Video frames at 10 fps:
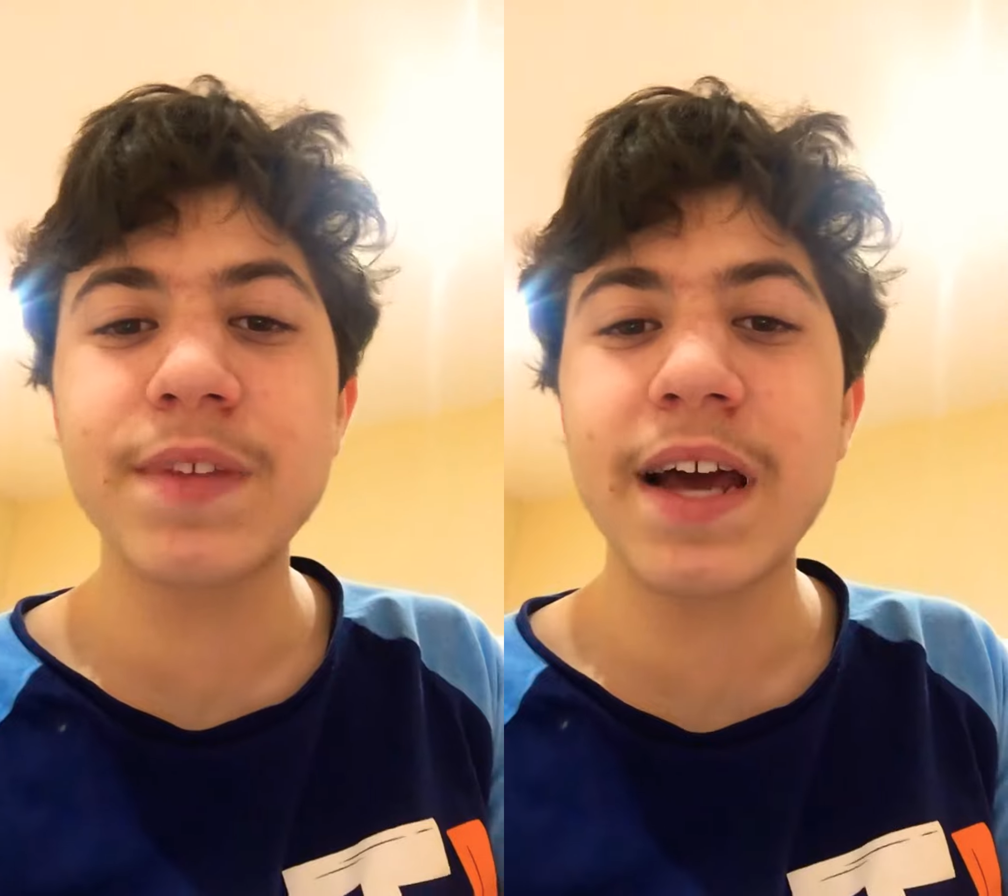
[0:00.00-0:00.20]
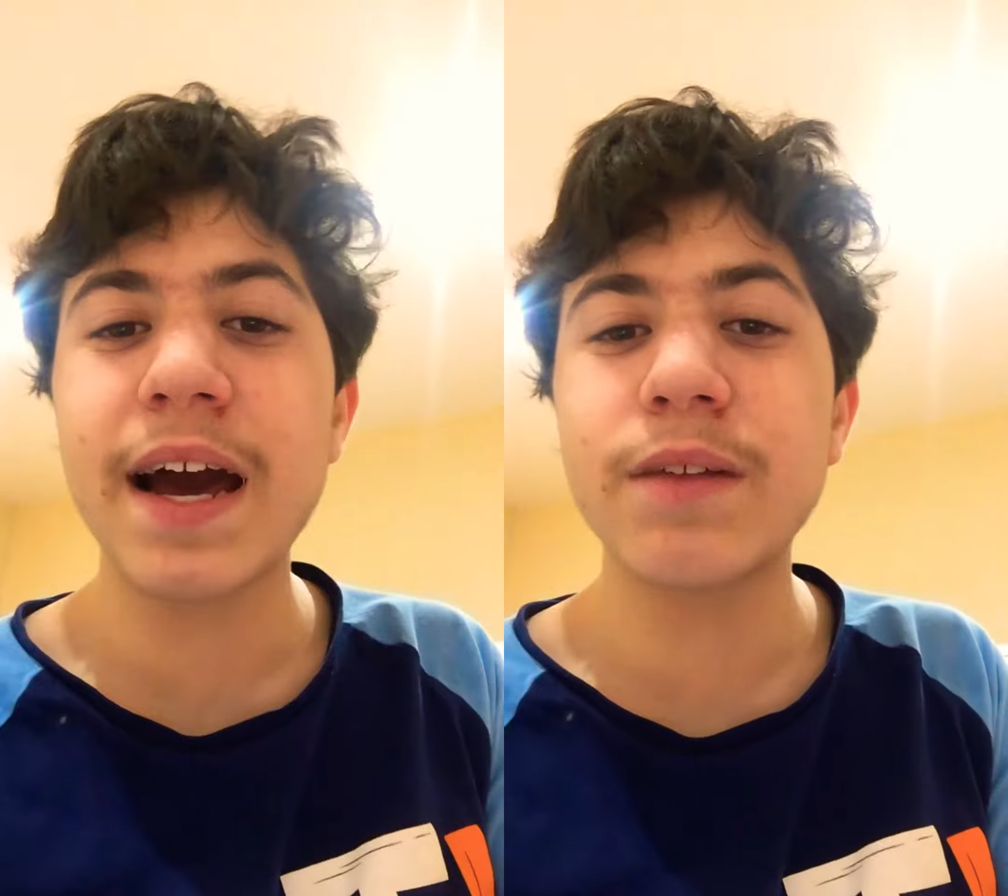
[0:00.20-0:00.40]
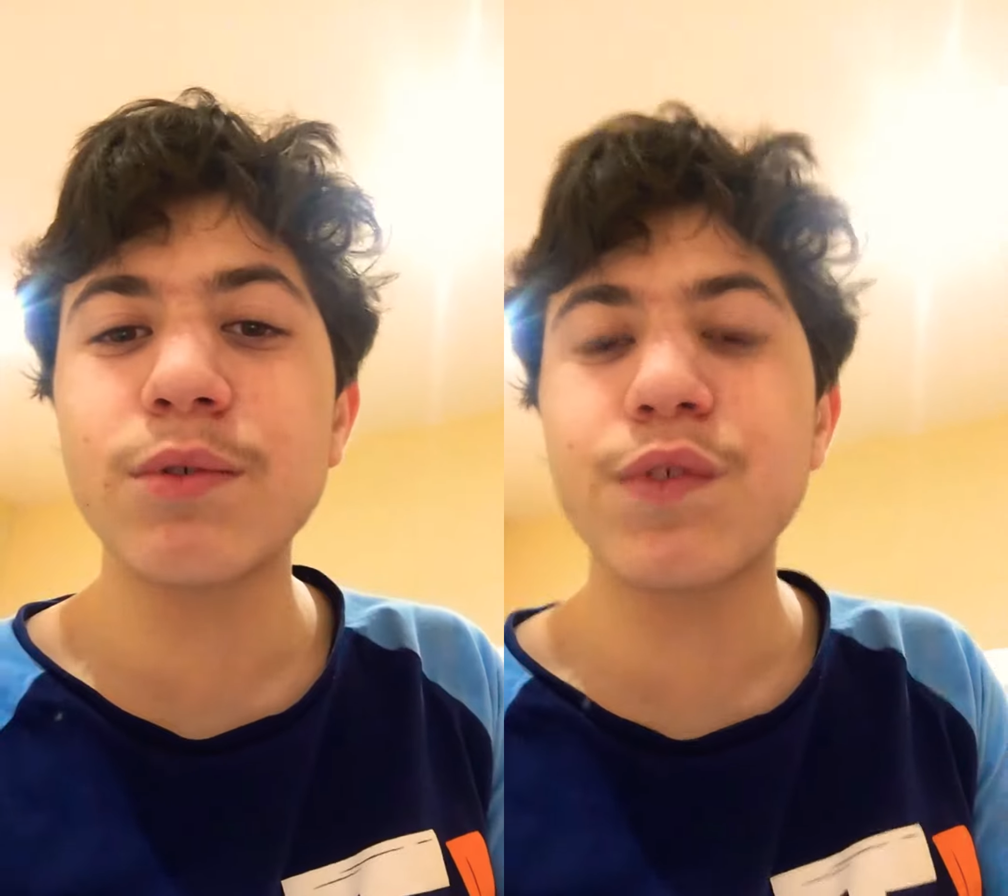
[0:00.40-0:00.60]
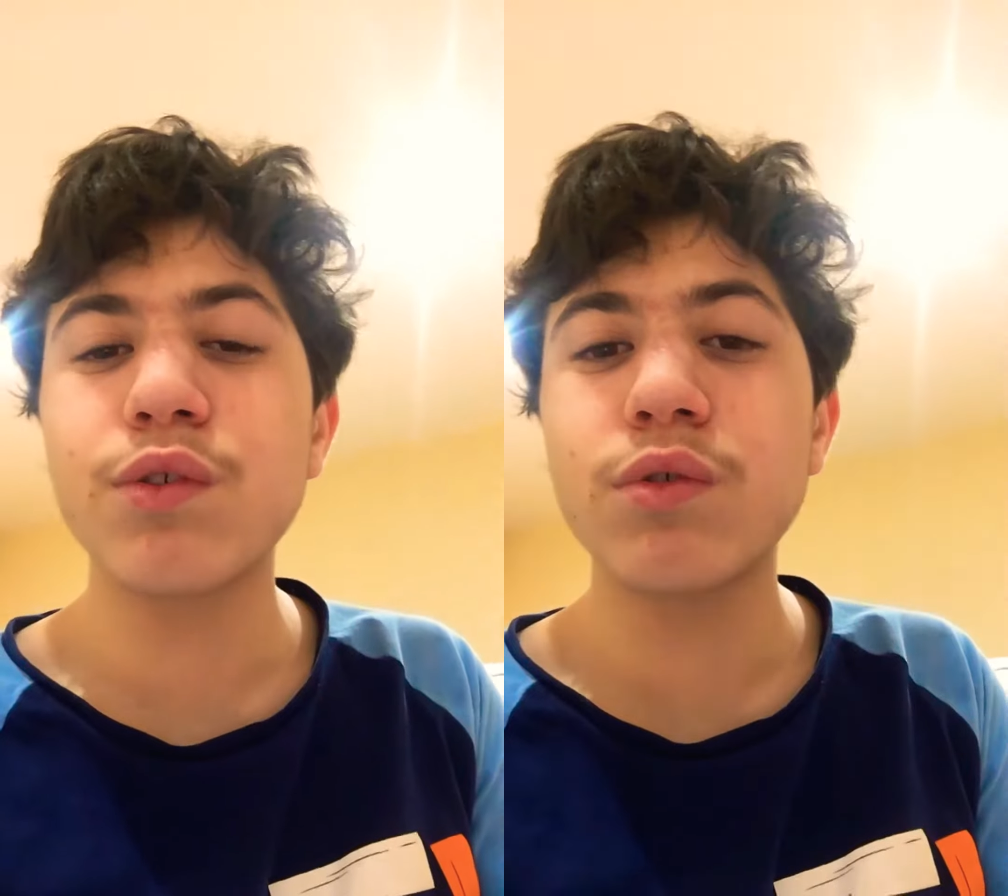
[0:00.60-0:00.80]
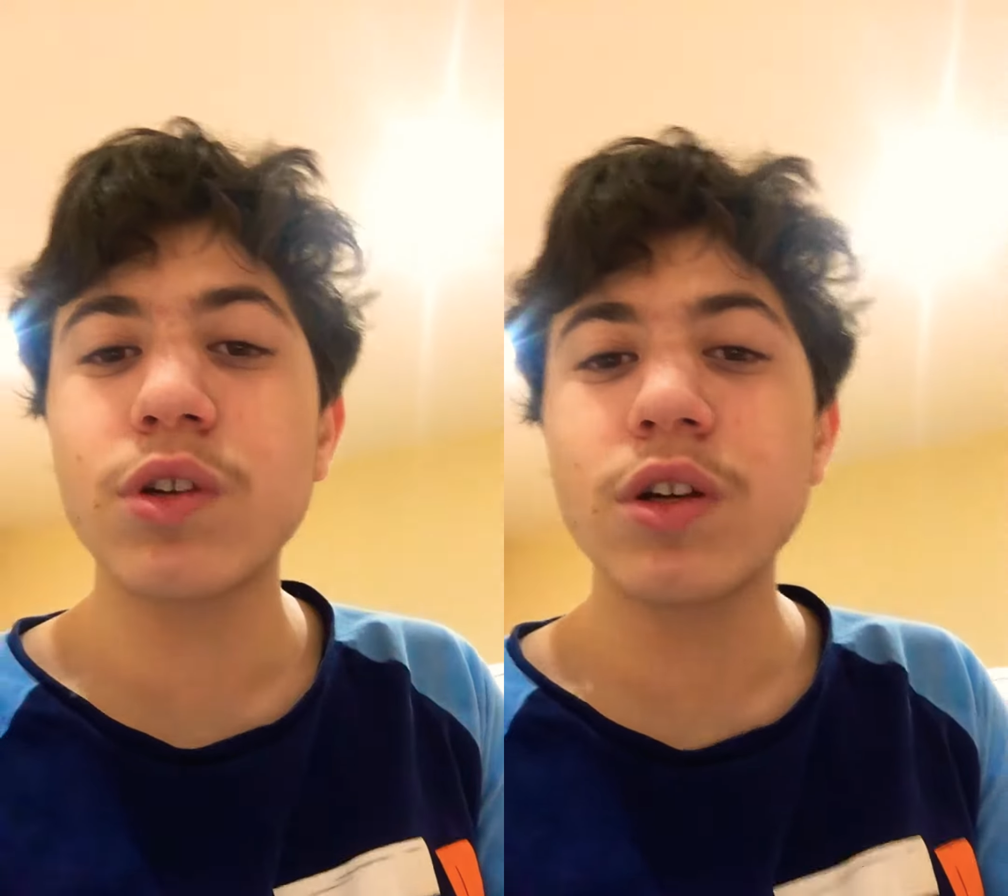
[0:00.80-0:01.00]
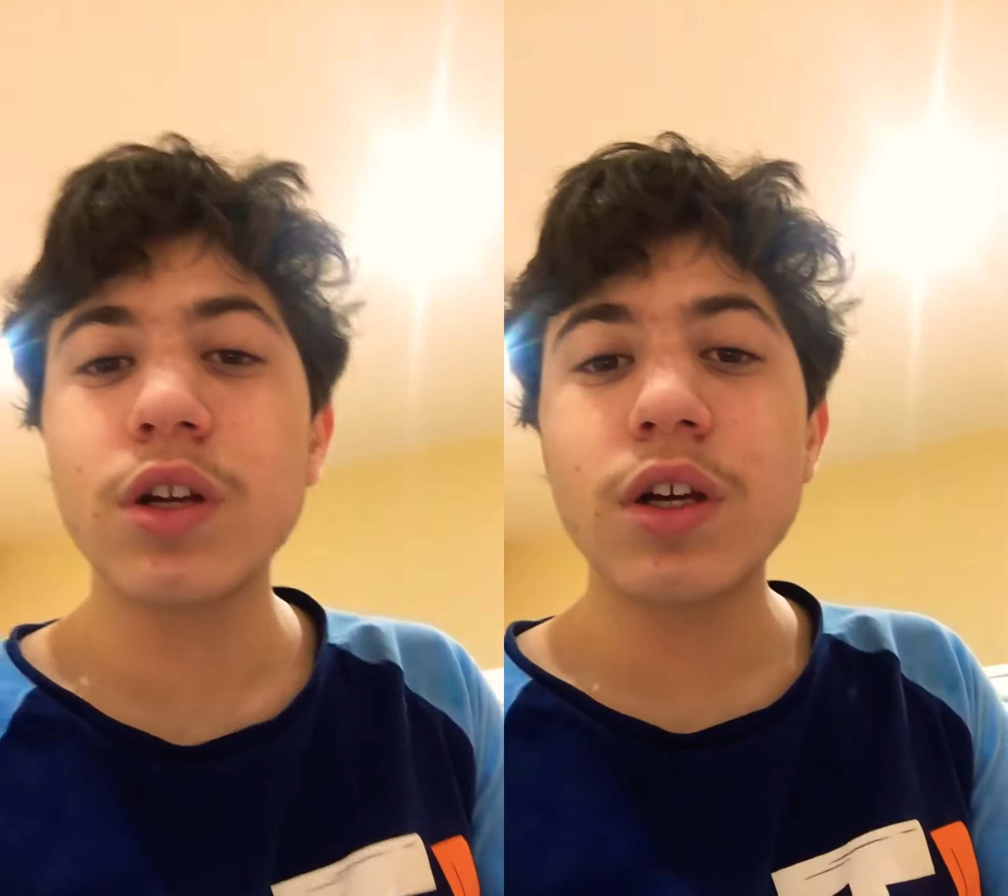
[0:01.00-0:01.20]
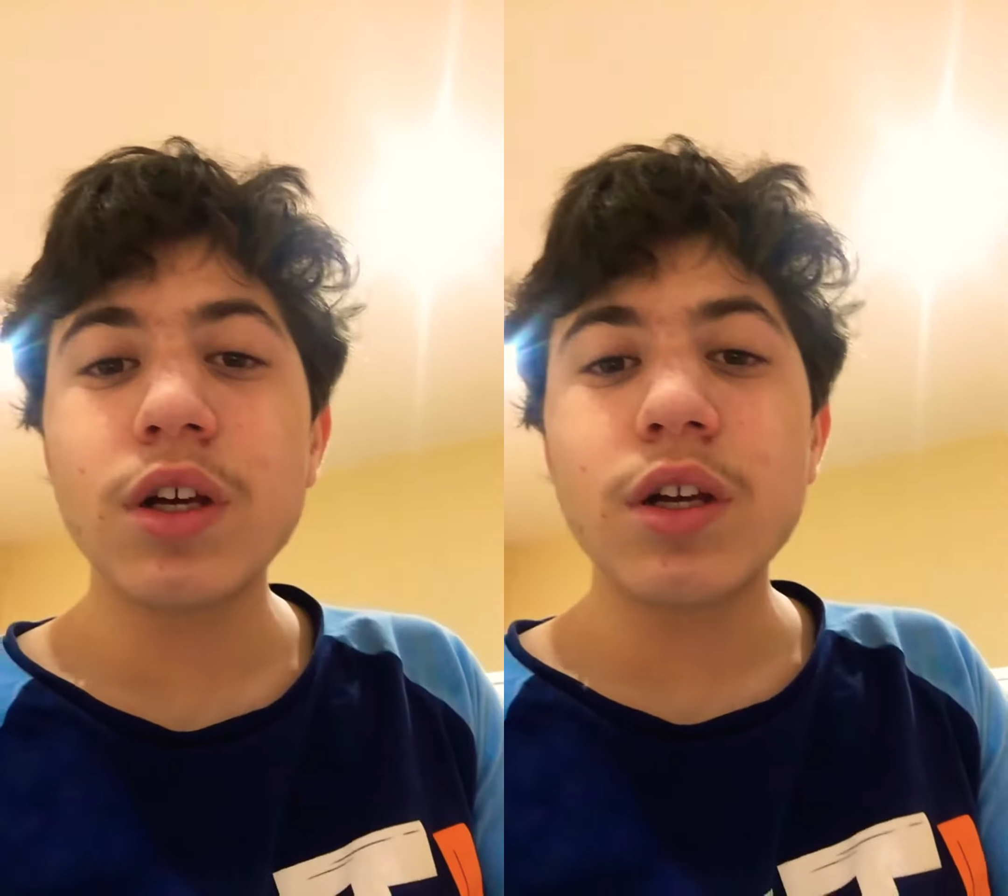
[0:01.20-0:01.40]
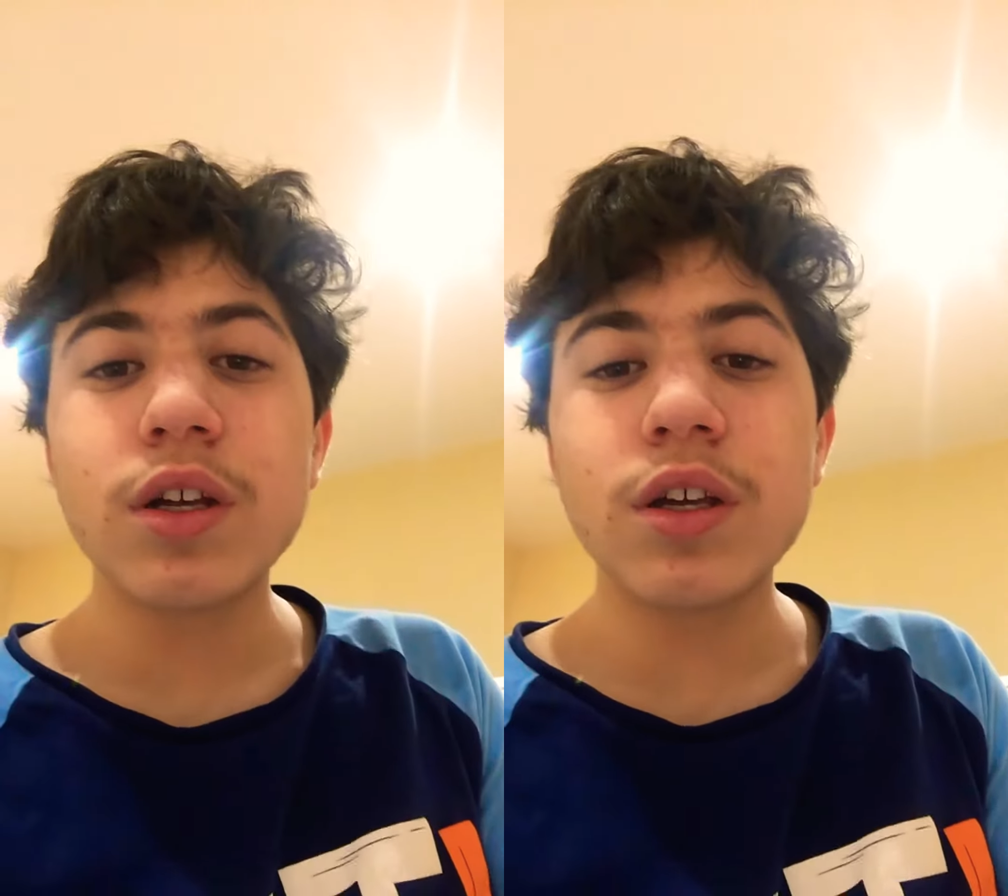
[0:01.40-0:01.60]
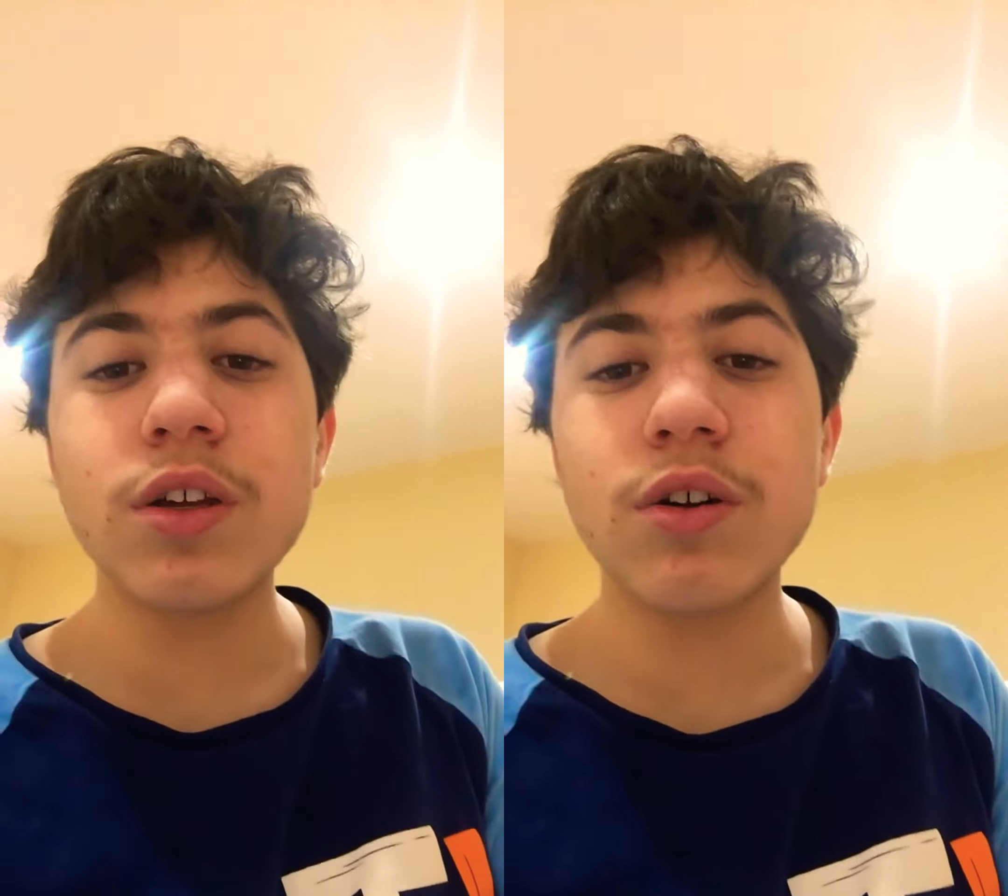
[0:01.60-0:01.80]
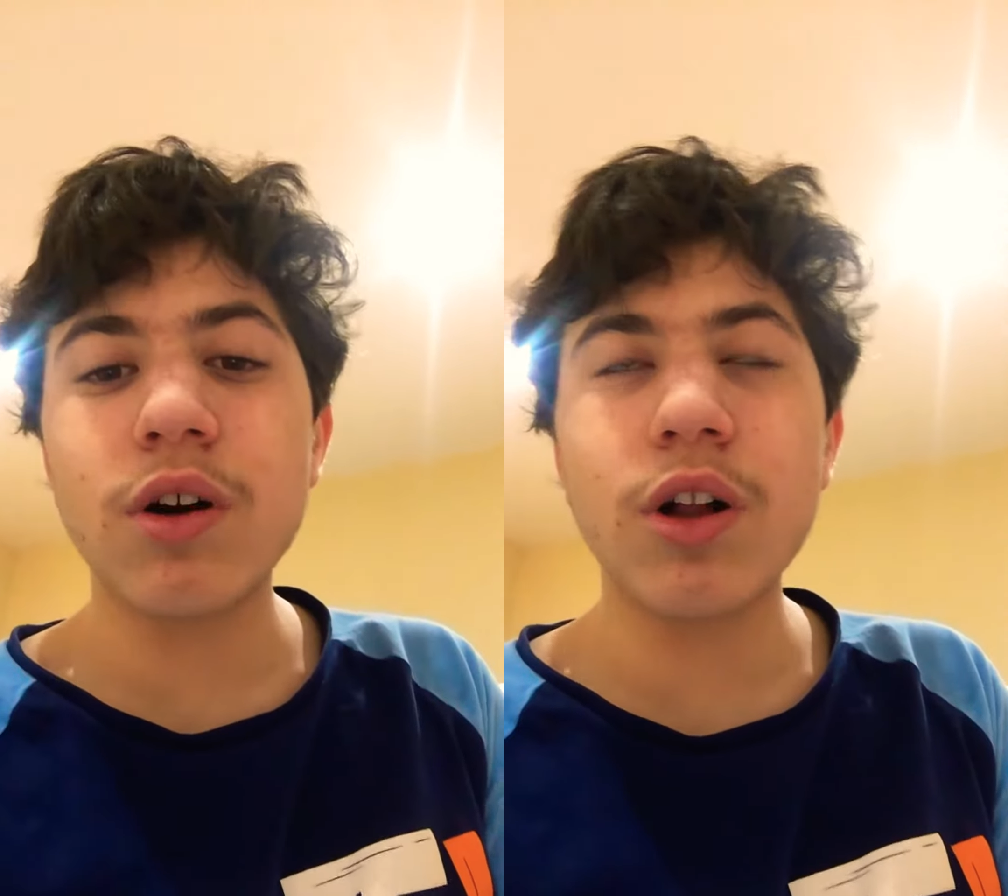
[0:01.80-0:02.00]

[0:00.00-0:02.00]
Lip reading: dad reviewed, you know,